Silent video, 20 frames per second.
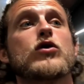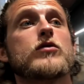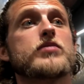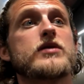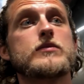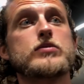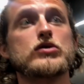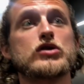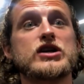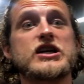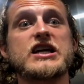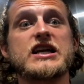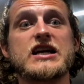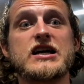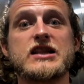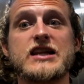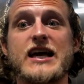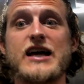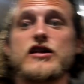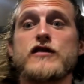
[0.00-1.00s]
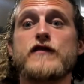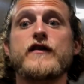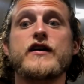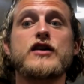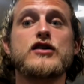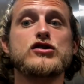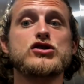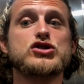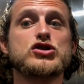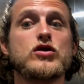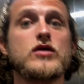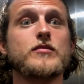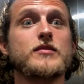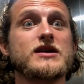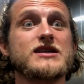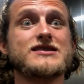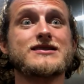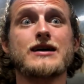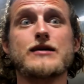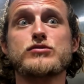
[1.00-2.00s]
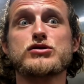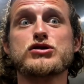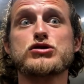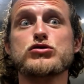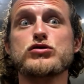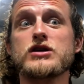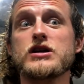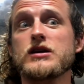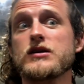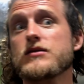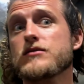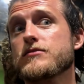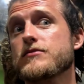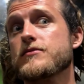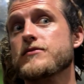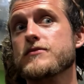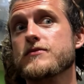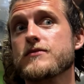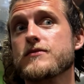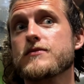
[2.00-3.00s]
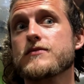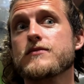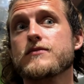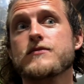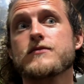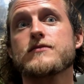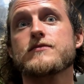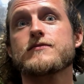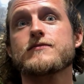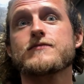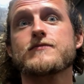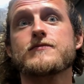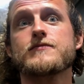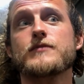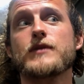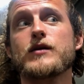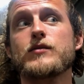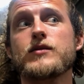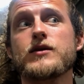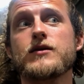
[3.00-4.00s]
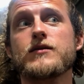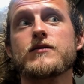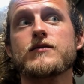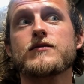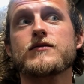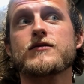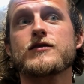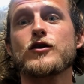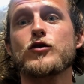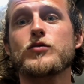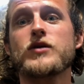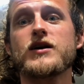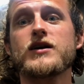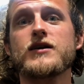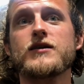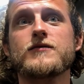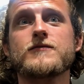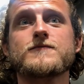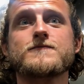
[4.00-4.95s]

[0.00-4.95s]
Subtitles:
more people are getting on the elevator, so I'm going to stop shooting. Maybe? Nobody?